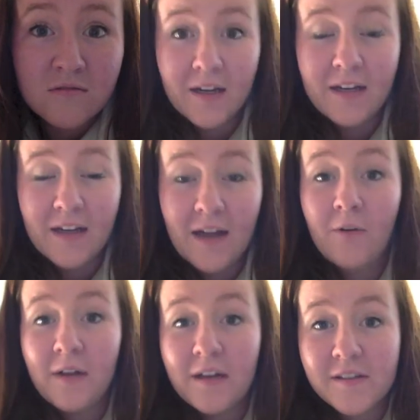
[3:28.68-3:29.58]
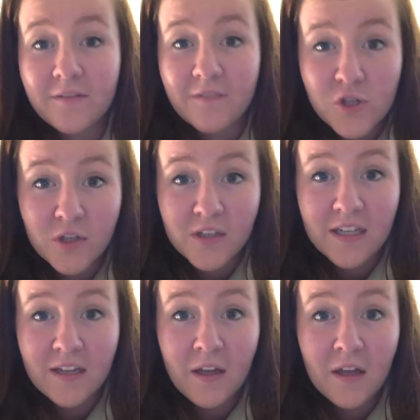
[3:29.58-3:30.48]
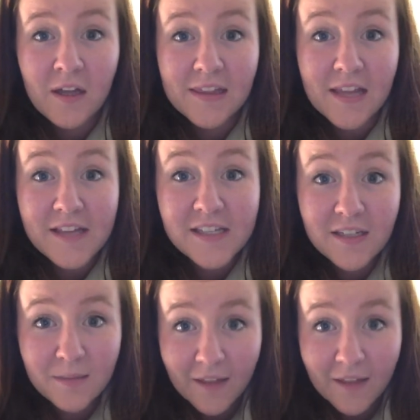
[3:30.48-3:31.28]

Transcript: Now it is officially less than a